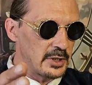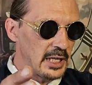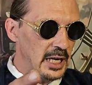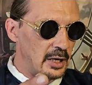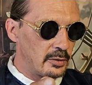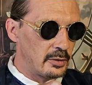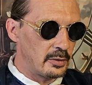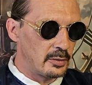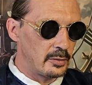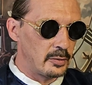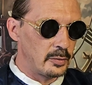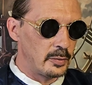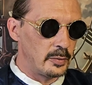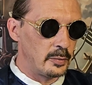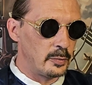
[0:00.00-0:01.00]
down,
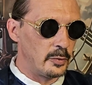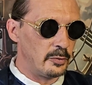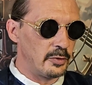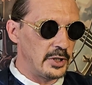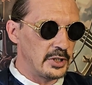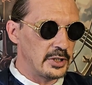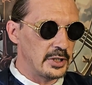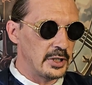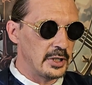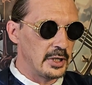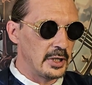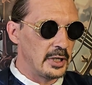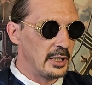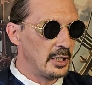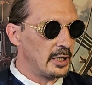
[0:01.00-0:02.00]
we reach
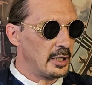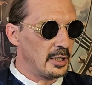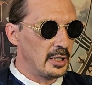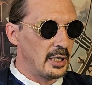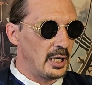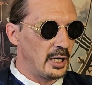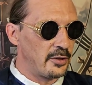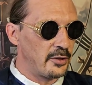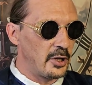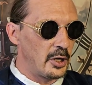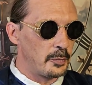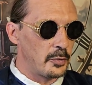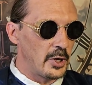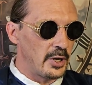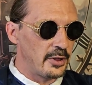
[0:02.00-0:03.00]
our
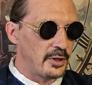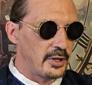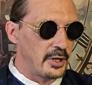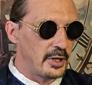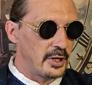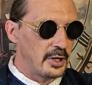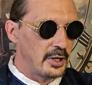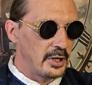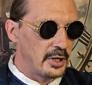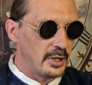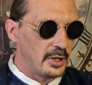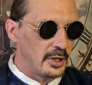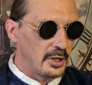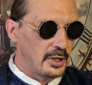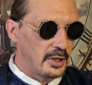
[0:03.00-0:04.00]
third breath
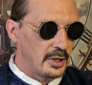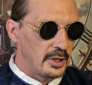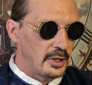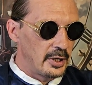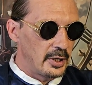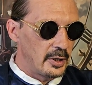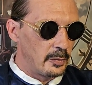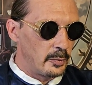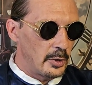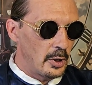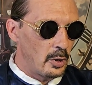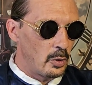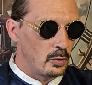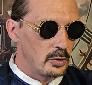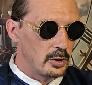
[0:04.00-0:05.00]
and we
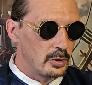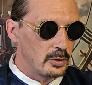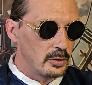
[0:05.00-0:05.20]
hold.